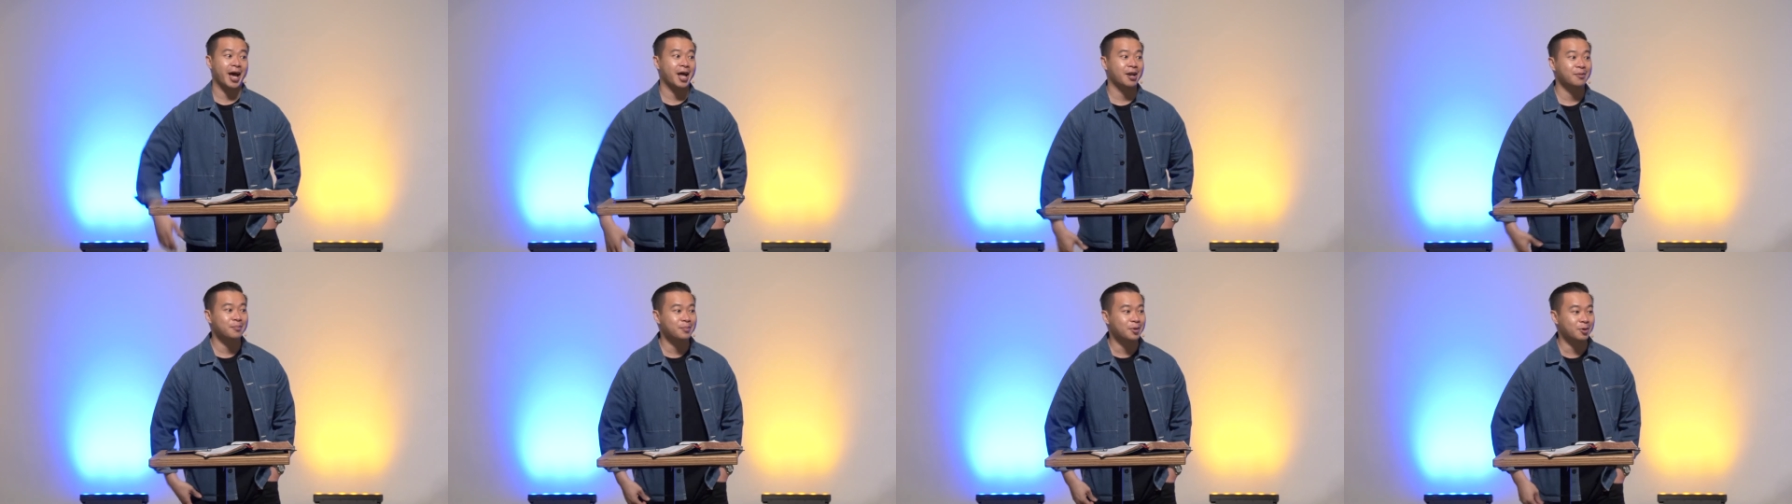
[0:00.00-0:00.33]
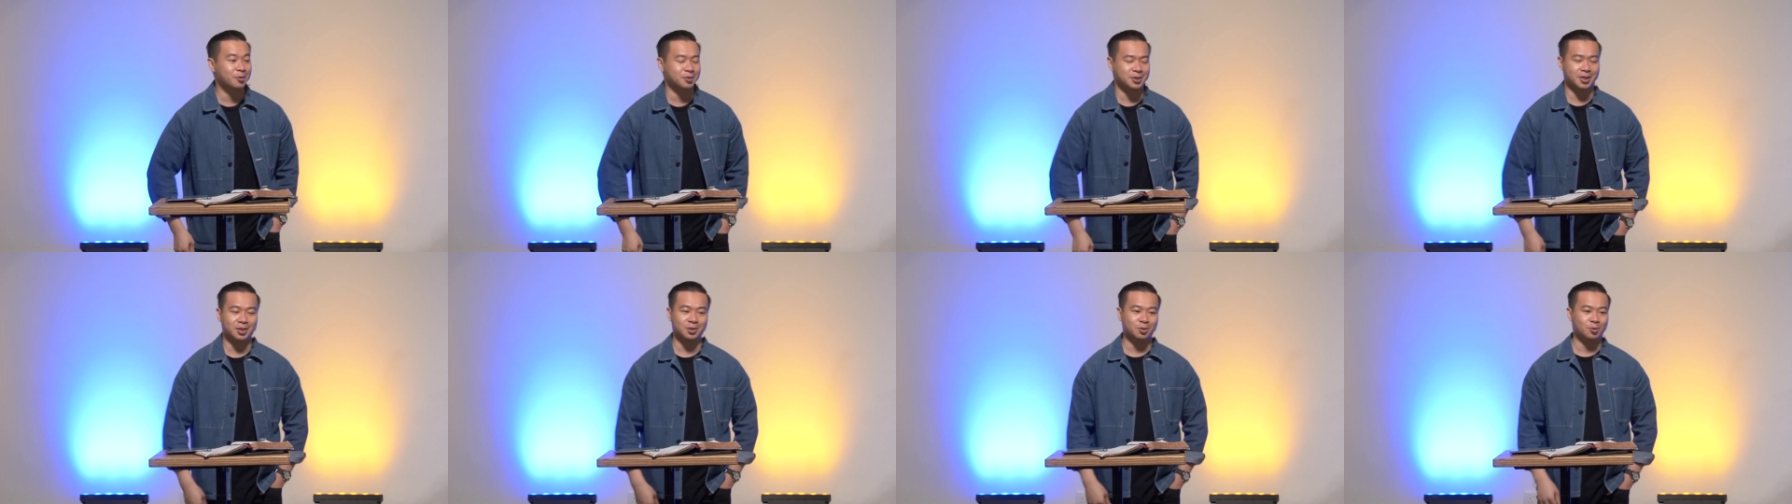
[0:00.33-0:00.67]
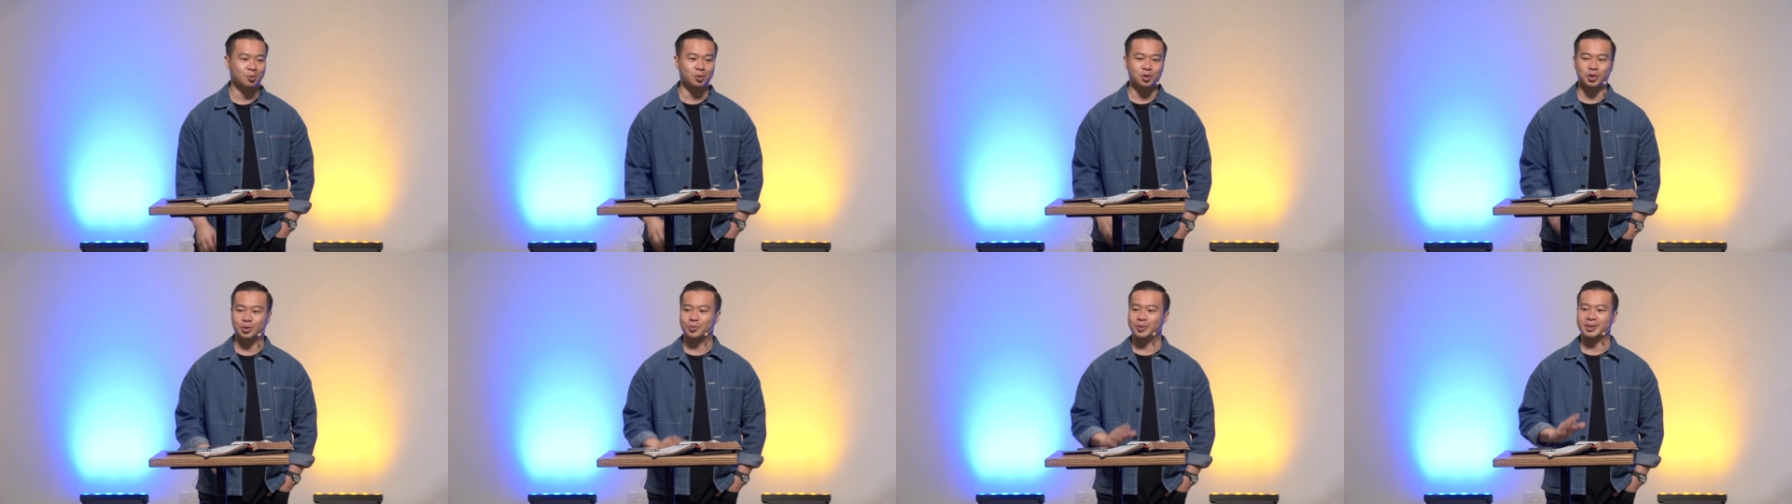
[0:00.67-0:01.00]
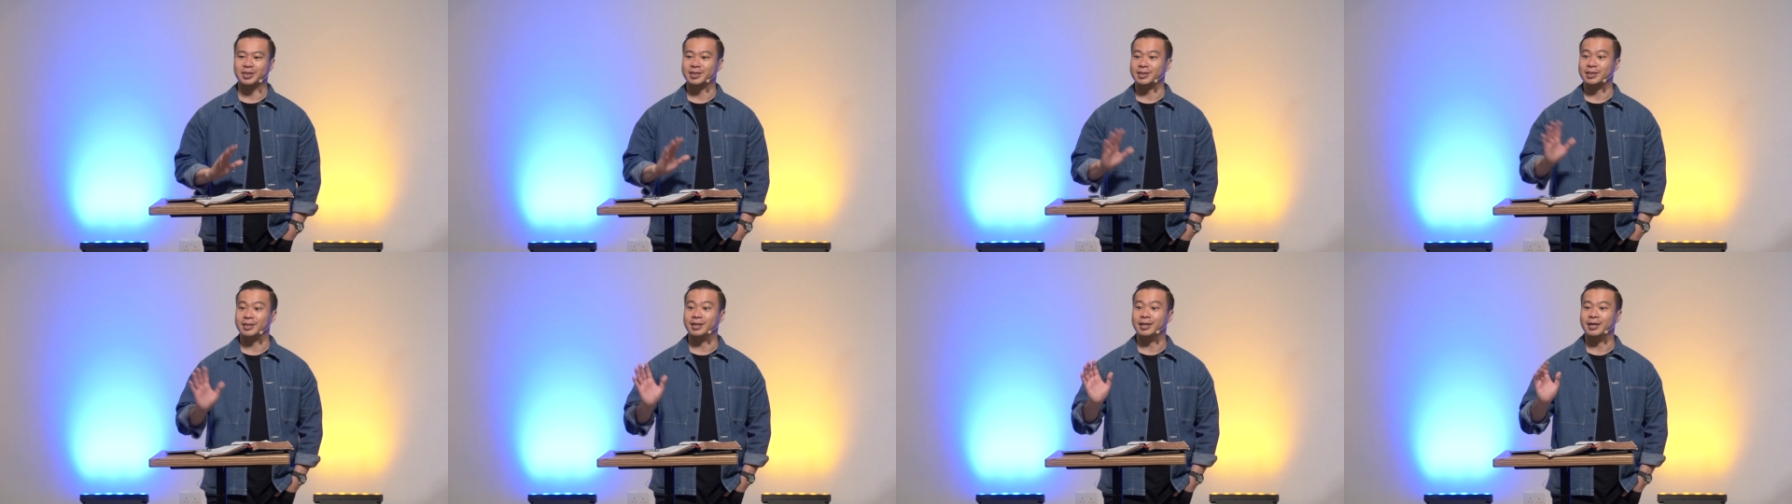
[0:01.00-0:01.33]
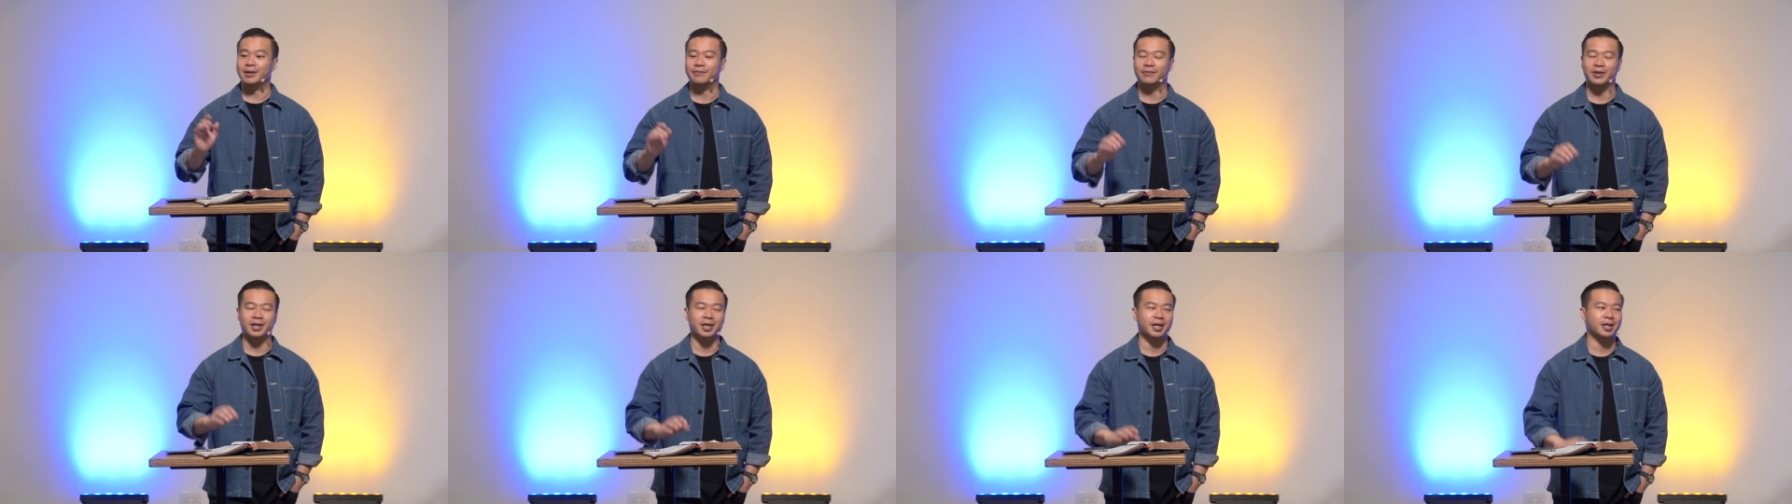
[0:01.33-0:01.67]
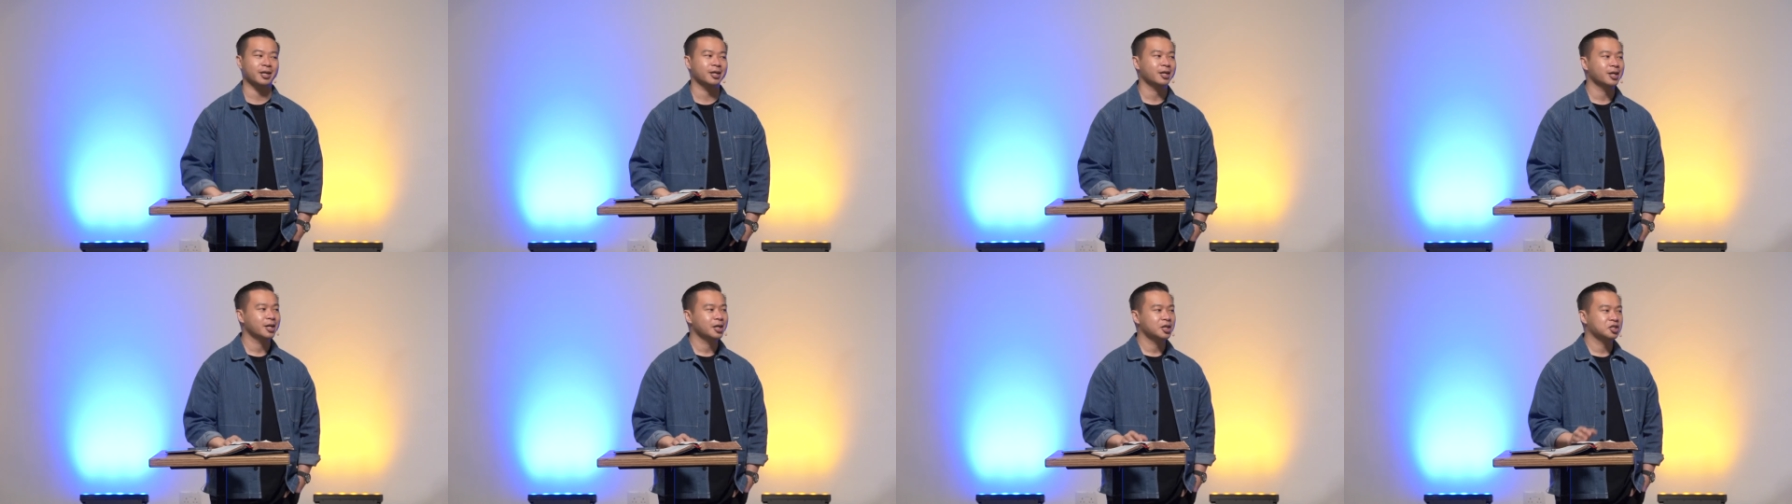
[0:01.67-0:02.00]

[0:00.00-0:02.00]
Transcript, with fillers: animals. And so she was just loving it.